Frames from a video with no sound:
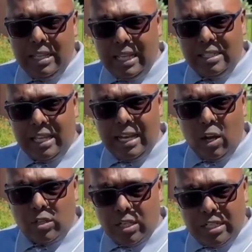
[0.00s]
They send
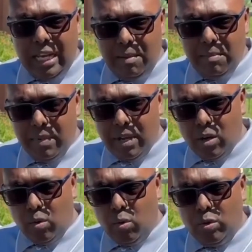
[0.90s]
out a team
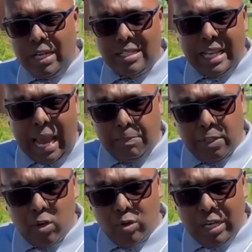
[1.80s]
who does
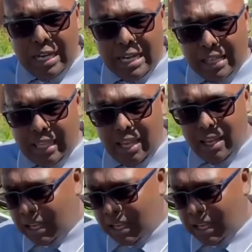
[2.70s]
absolutely nothing,